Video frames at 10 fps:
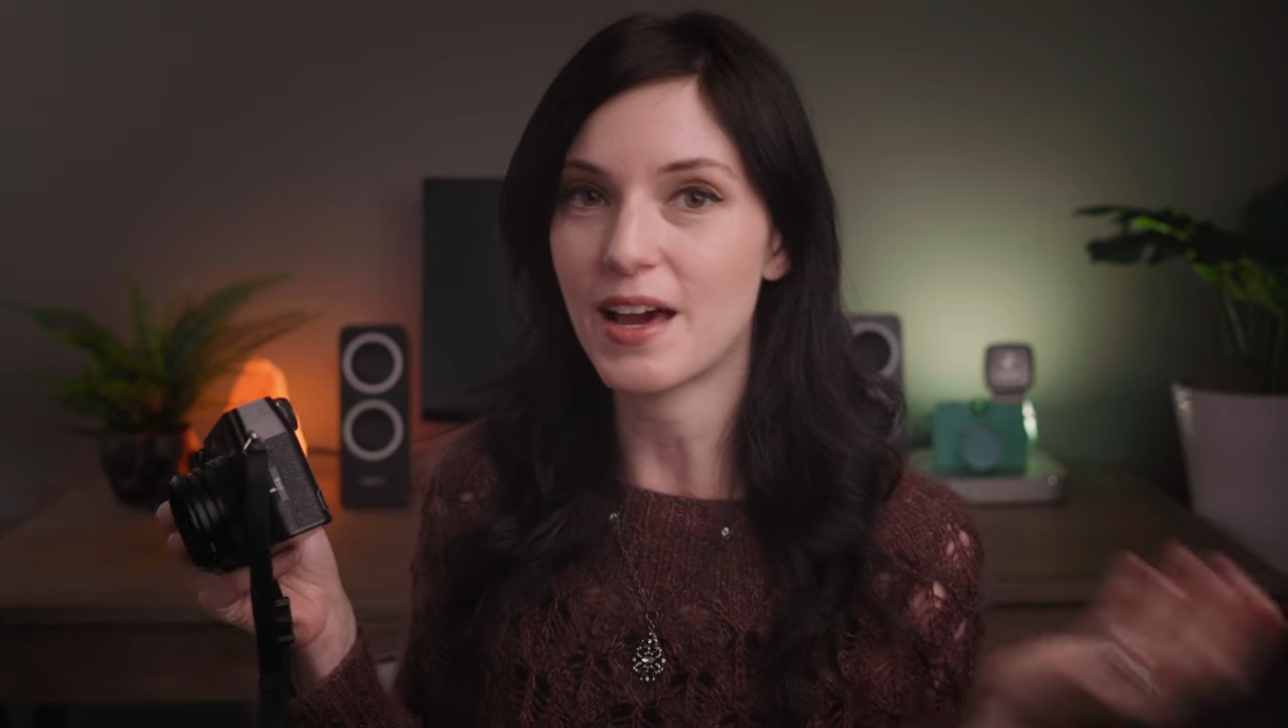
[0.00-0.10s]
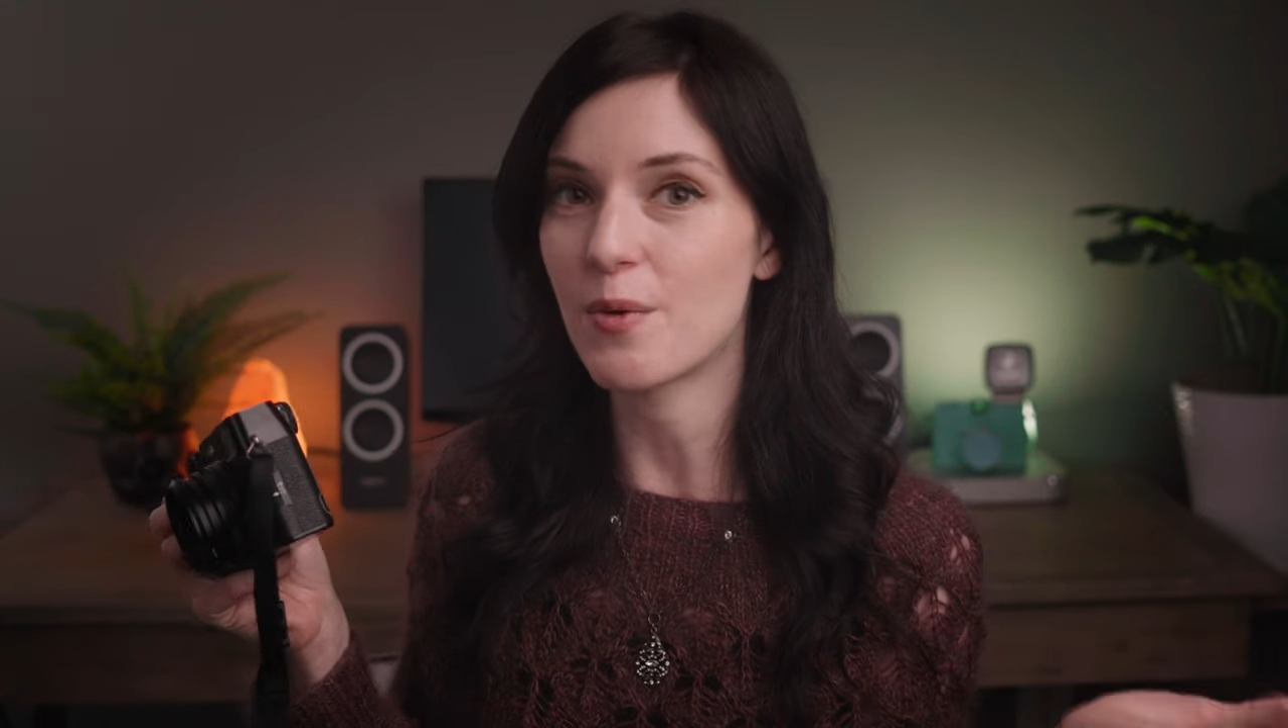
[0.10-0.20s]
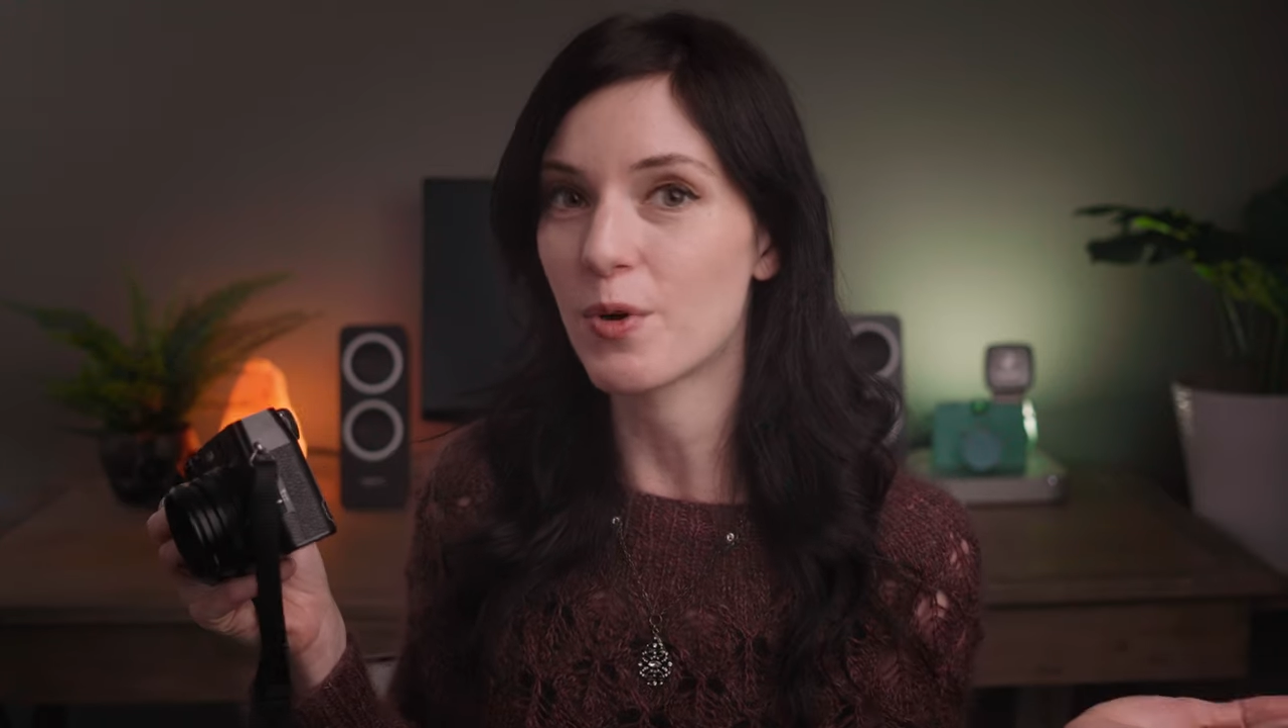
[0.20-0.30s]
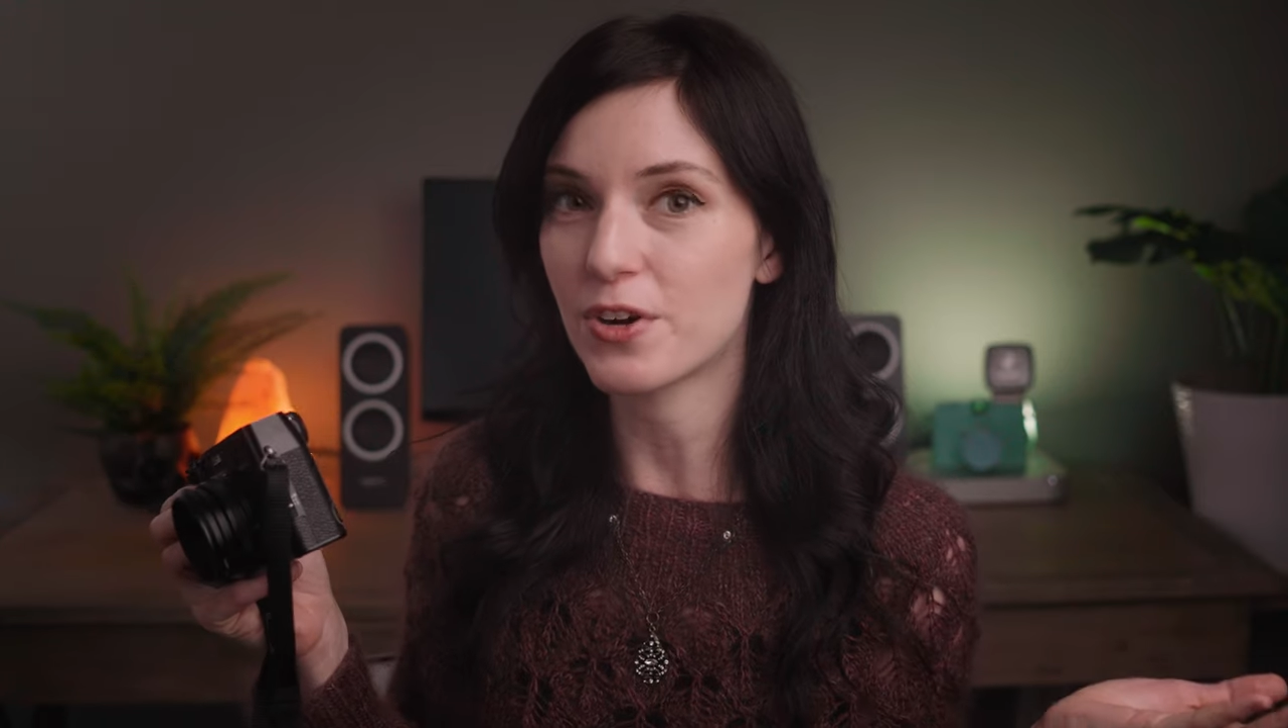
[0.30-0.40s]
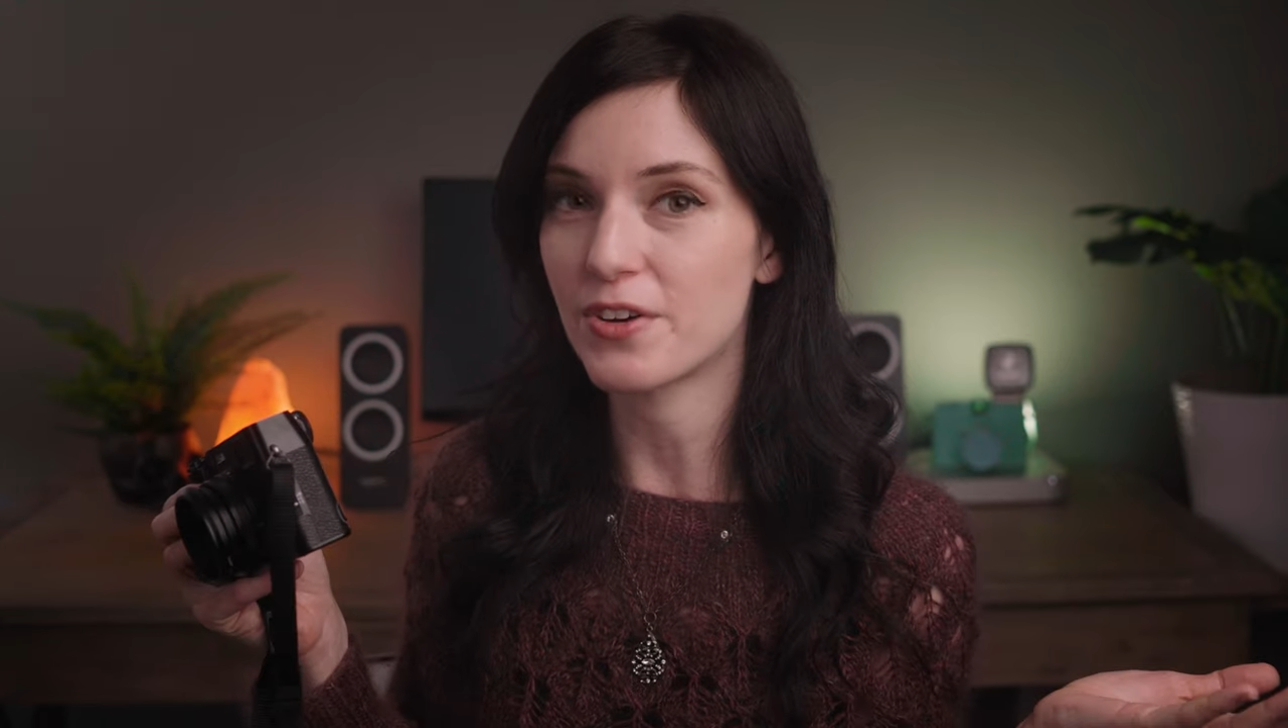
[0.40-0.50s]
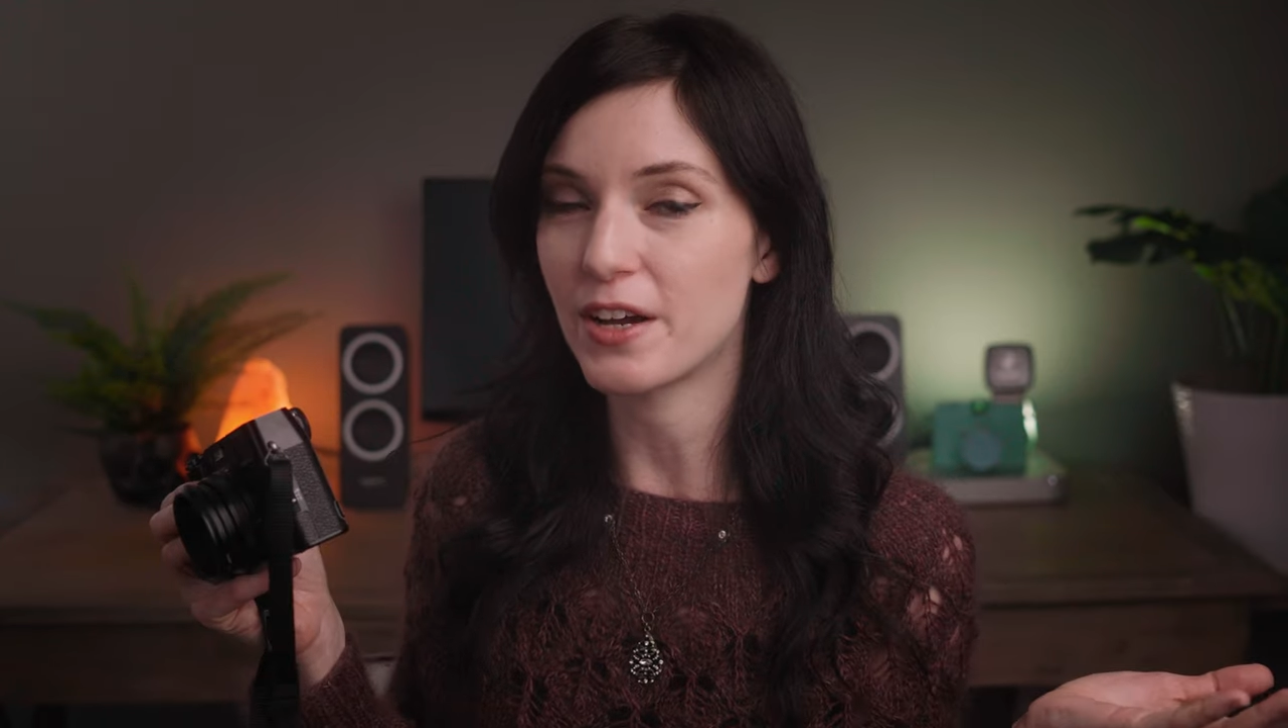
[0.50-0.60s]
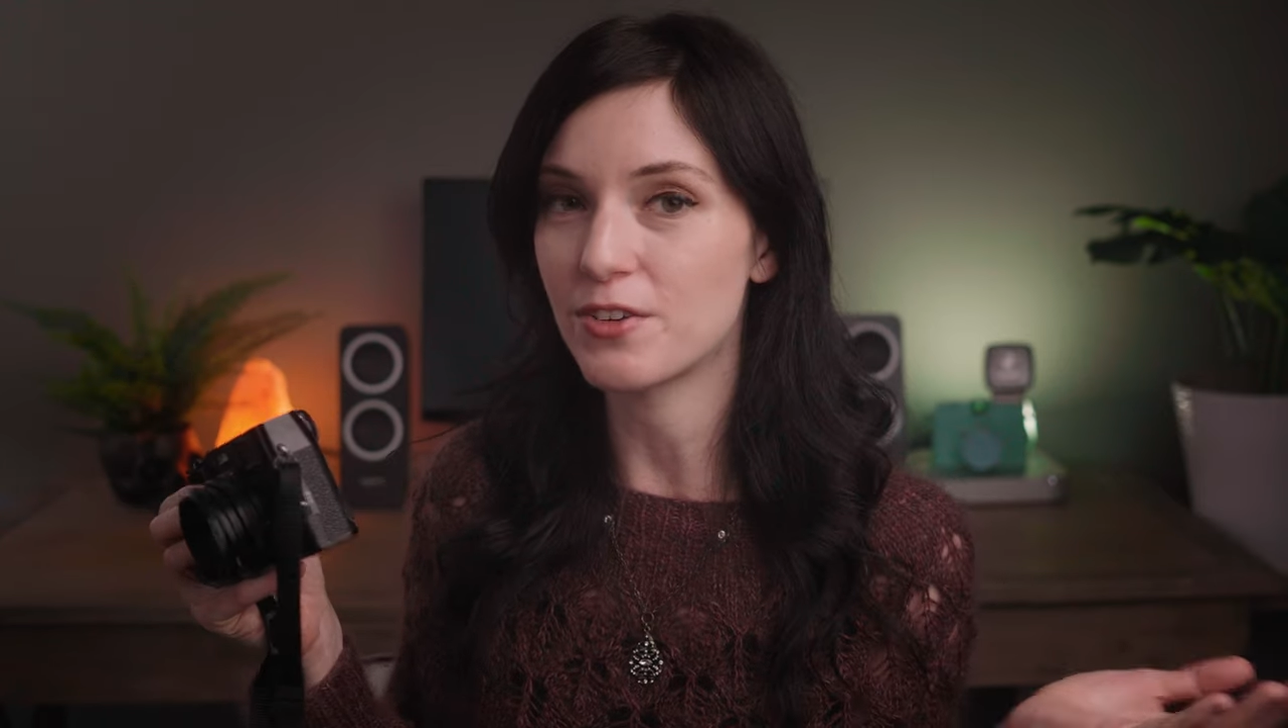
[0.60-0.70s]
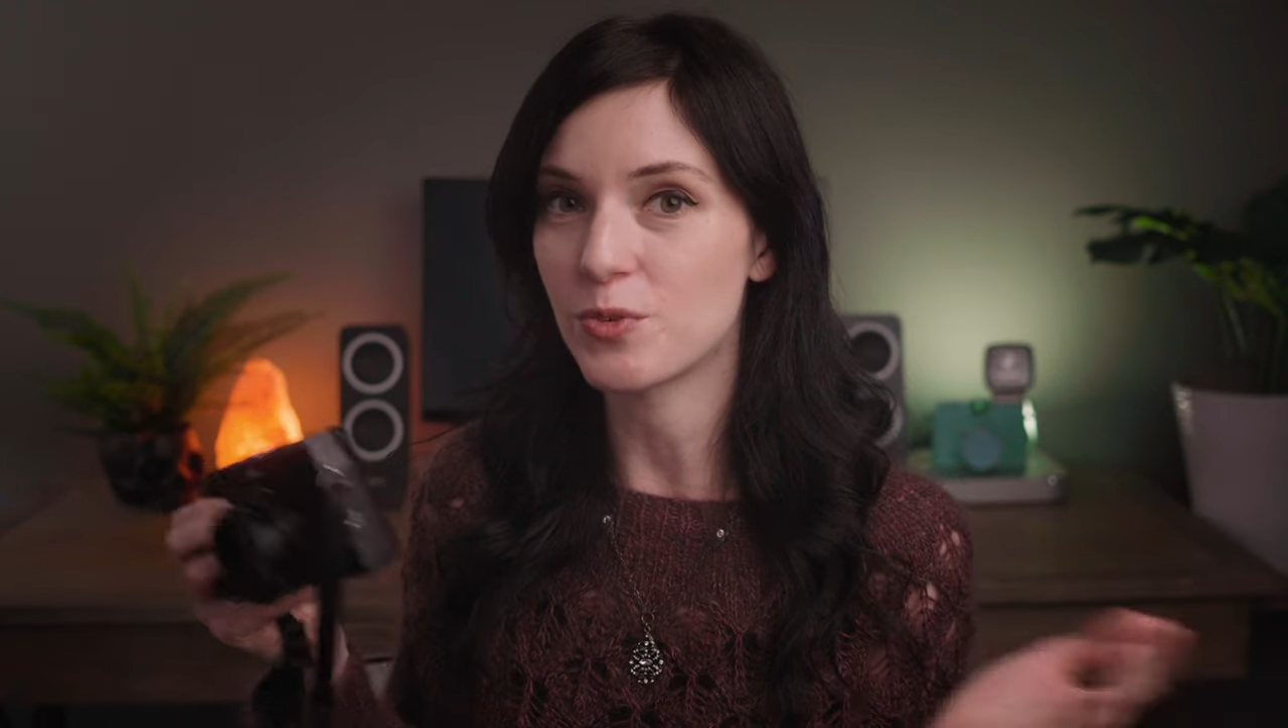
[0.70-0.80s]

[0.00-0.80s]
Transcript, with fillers: that workaround